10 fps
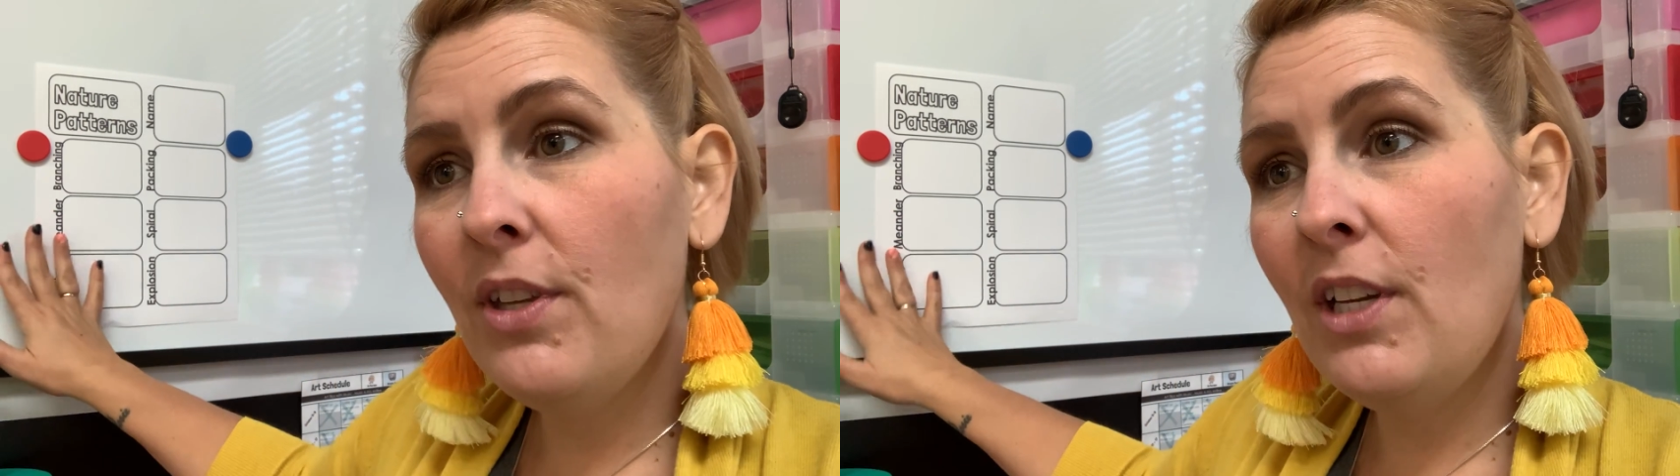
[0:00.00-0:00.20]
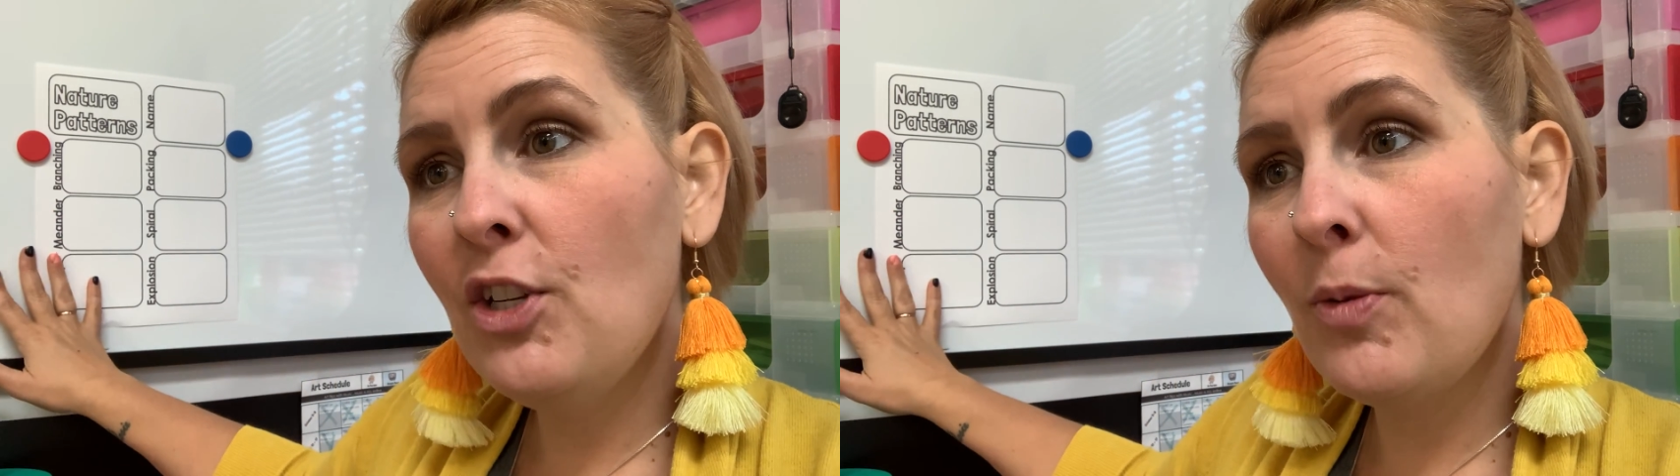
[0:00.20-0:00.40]

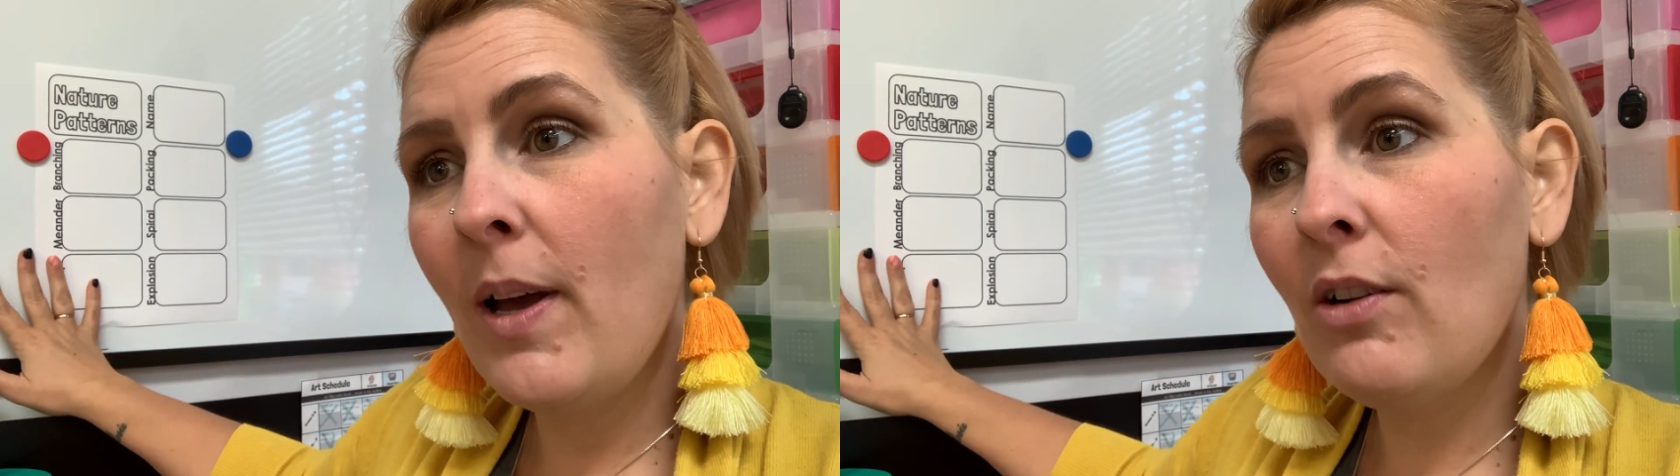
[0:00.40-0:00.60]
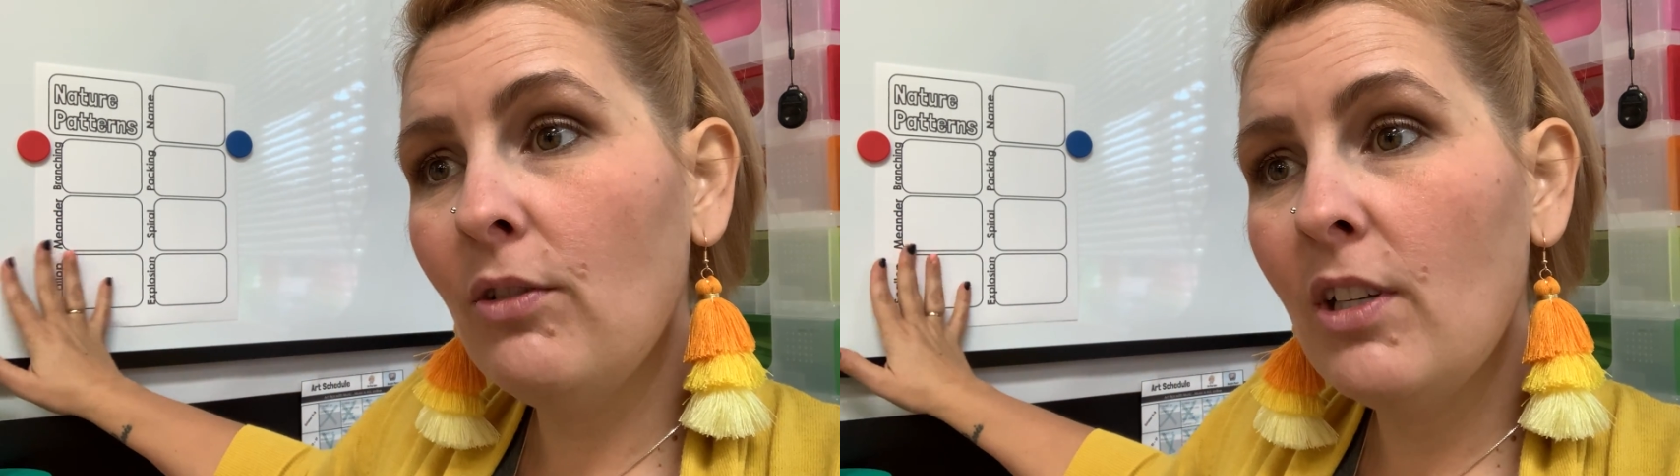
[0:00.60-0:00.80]
nature
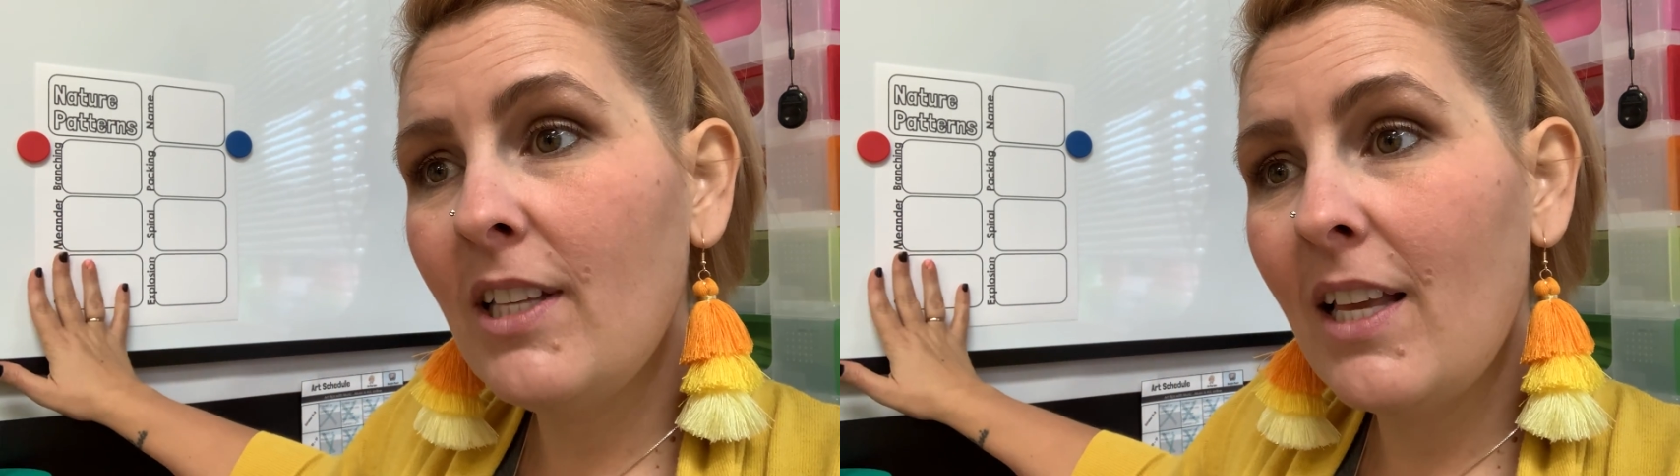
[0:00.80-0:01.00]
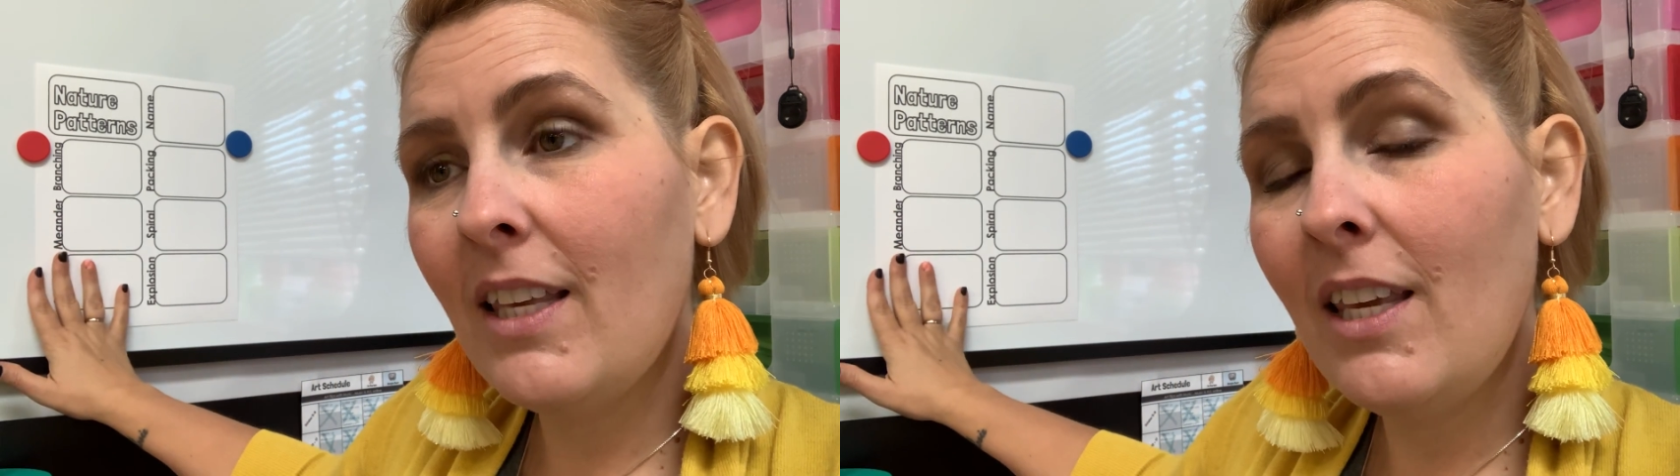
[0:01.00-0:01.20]
pattern looks
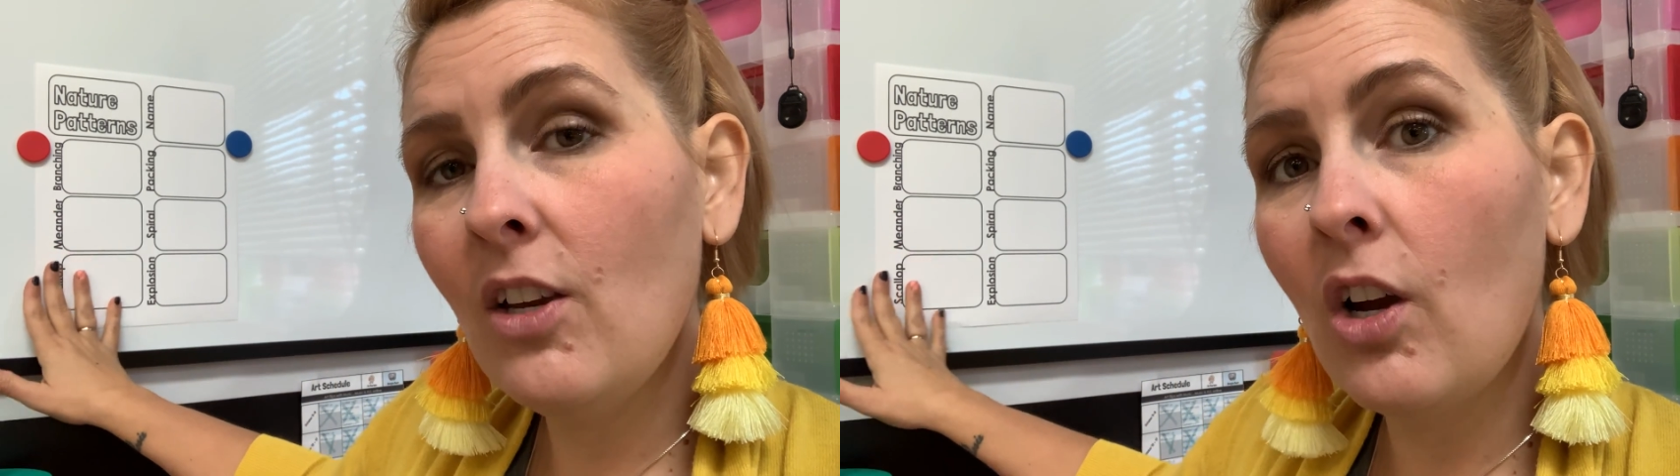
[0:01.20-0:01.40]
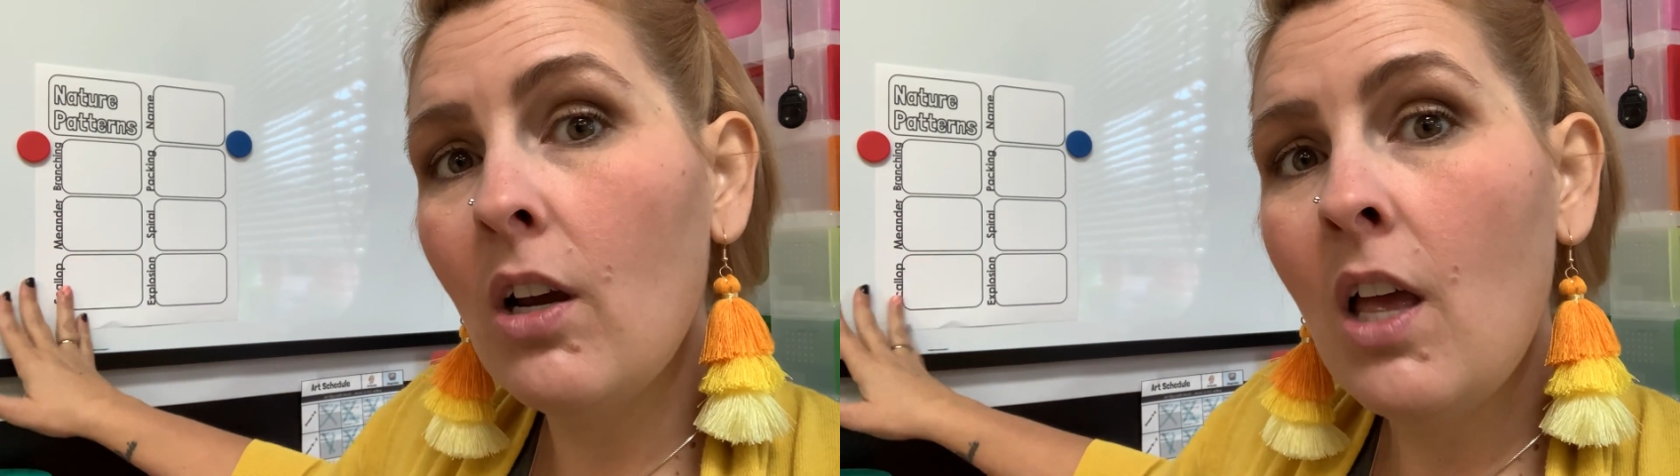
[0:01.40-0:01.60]
like
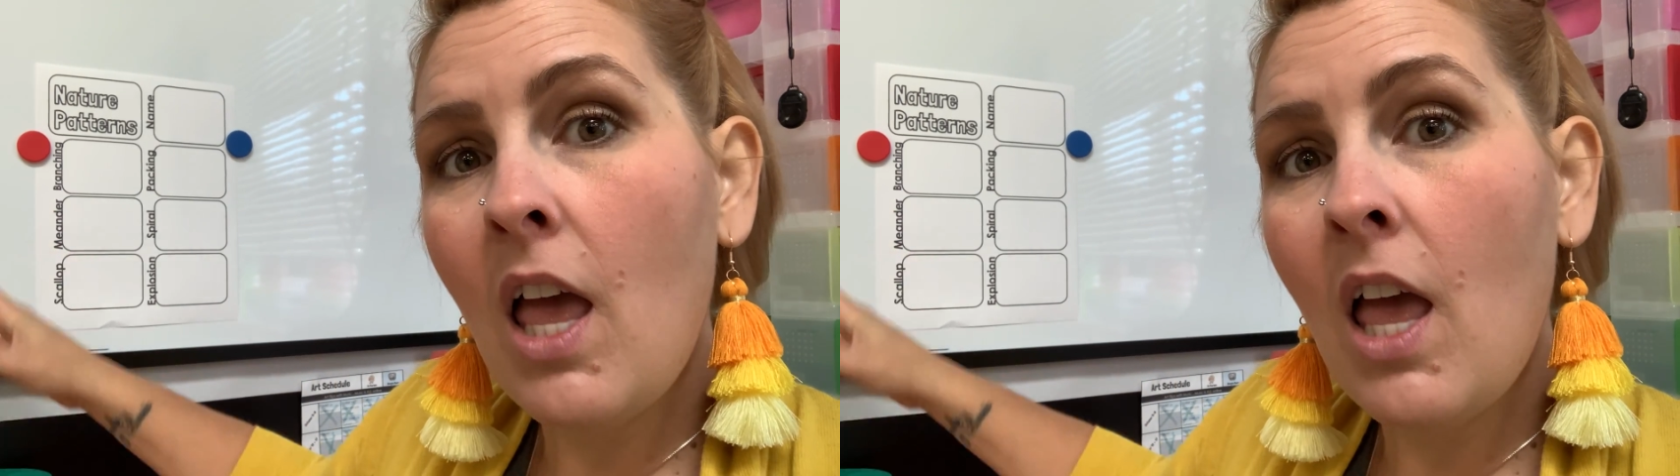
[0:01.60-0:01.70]
here,